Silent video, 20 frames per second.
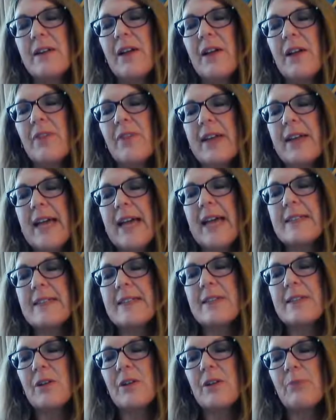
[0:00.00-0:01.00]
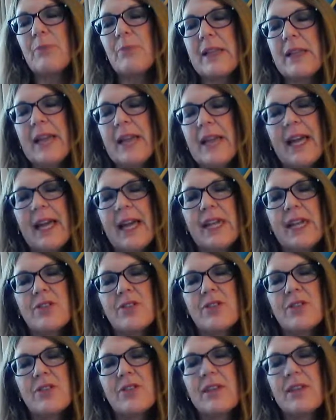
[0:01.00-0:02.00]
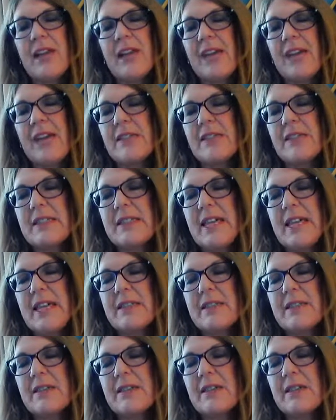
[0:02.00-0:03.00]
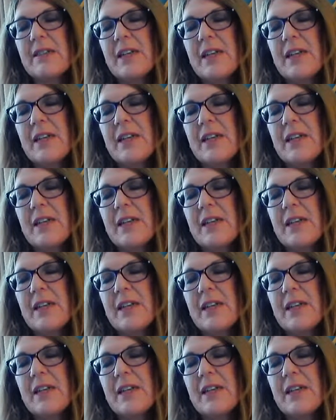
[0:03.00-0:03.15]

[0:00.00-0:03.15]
The guests are middle-aged, heavy-set.